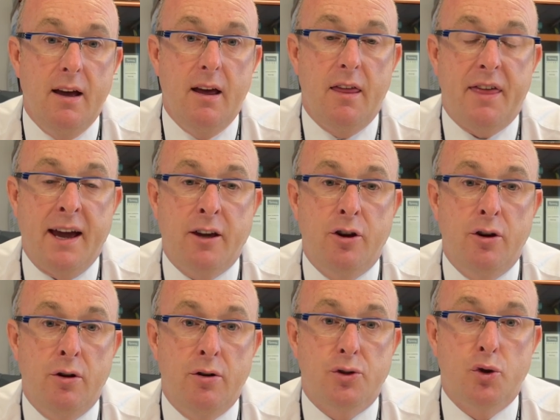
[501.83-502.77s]
Thank
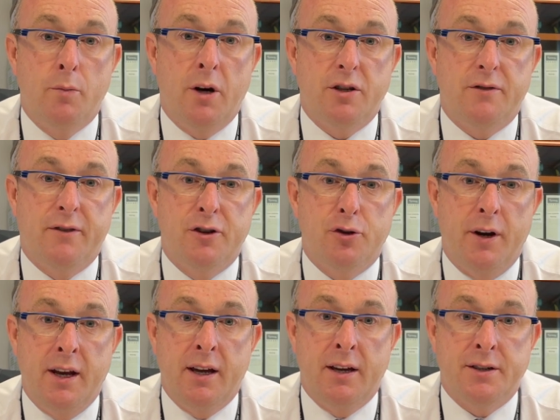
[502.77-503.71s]
you so much for
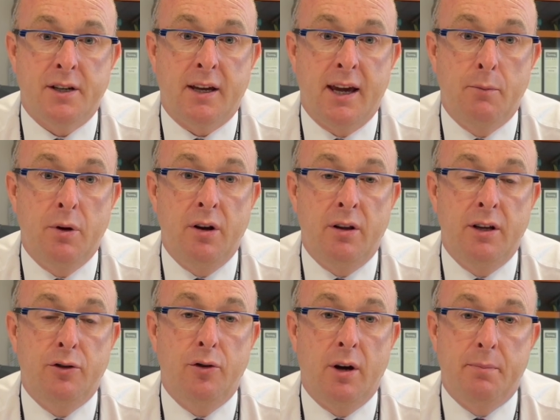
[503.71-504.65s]
joining us. Again, we
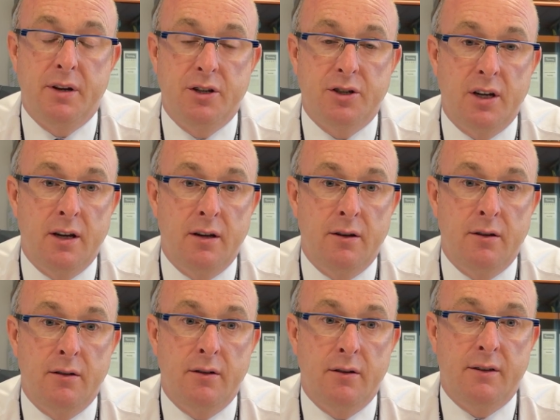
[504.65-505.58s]
really do appreciate
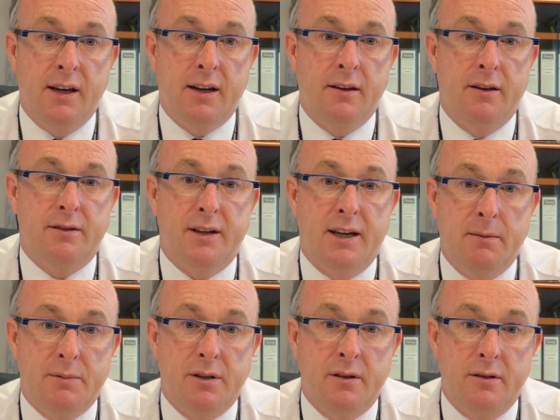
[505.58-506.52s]
you taking the
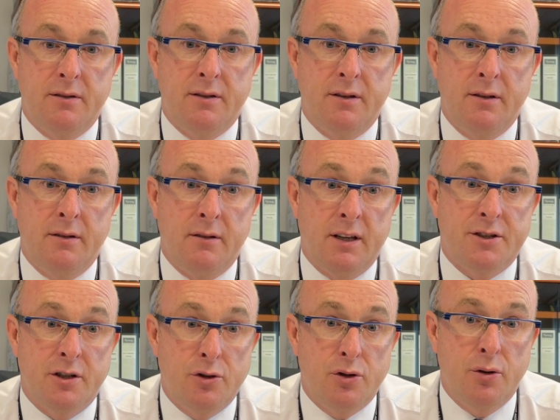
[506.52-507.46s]
time to
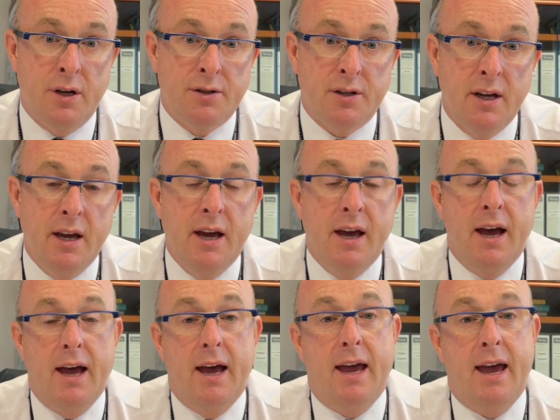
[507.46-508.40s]
listen to us.
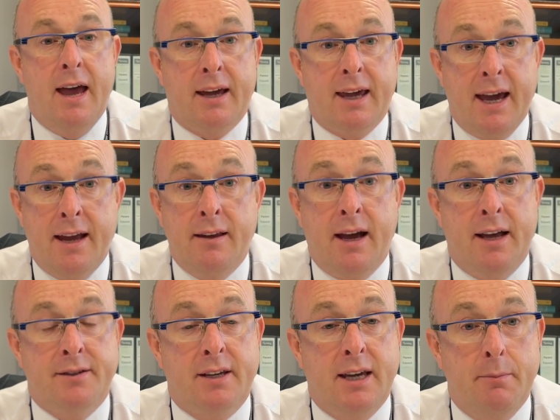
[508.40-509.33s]
Again,
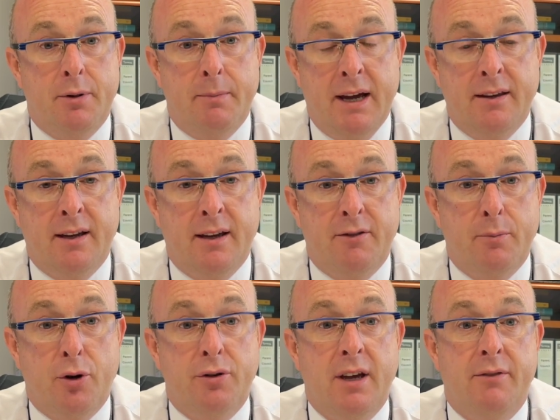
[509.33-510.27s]
as I keep reminding
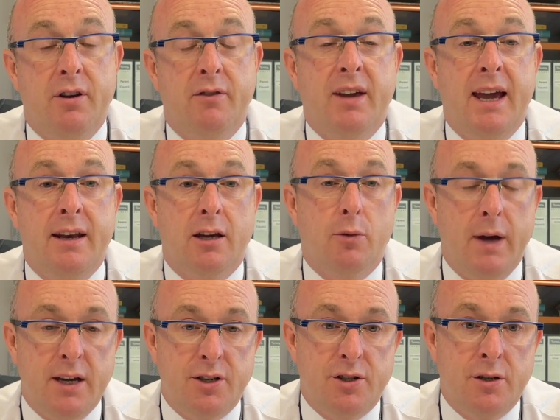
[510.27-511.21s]
everybody, if you've got any
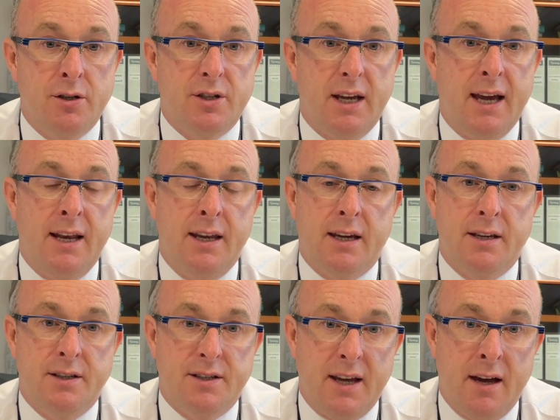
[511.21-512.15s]
questions, any
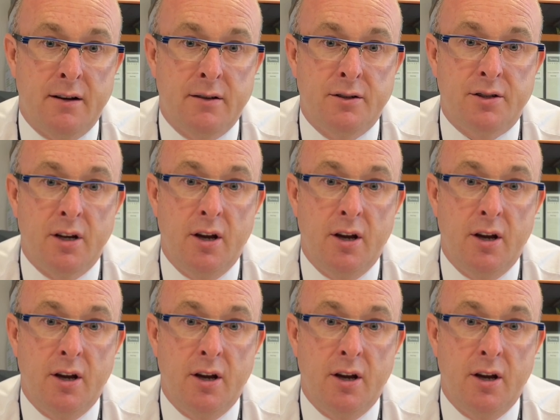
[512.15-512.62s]
concerns,